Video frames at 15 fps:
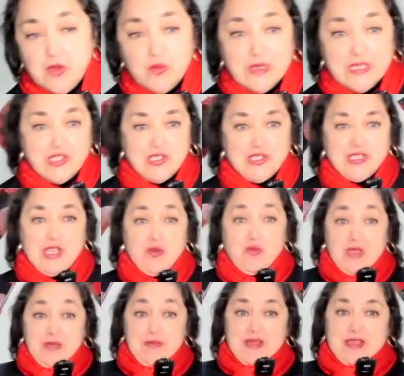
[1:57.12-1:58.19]
which the
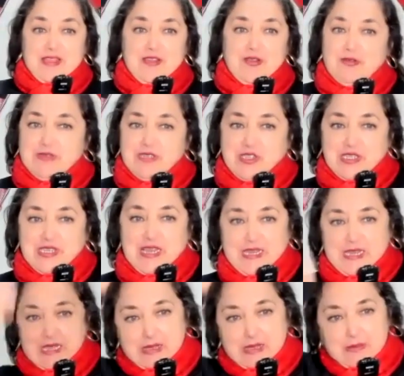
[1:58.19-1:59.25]
women
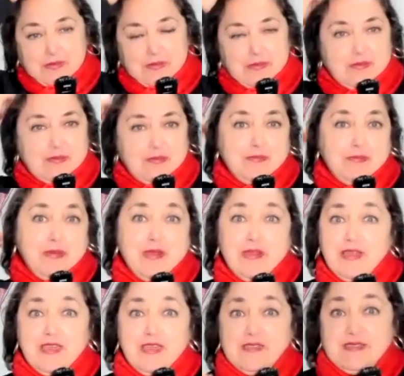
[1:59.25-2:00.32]
originally
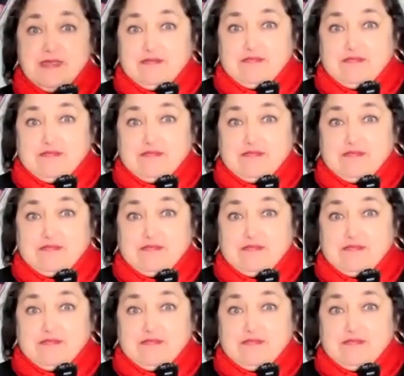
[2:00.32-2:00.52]
barely